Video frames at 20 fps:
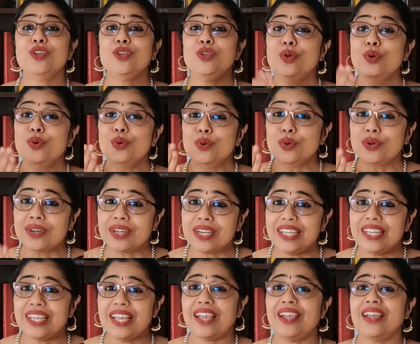You
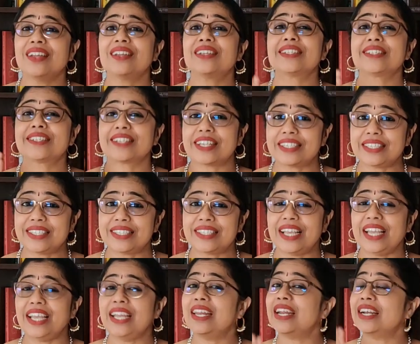create,
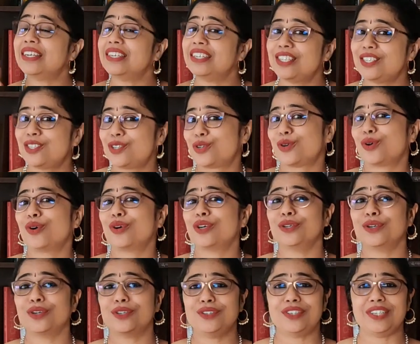sustain, and destroy
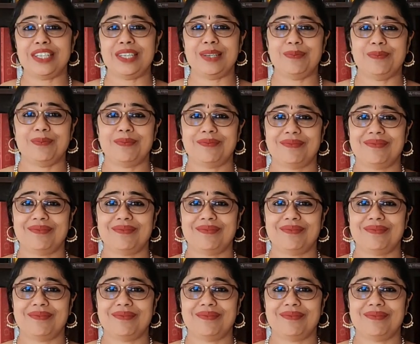your dream.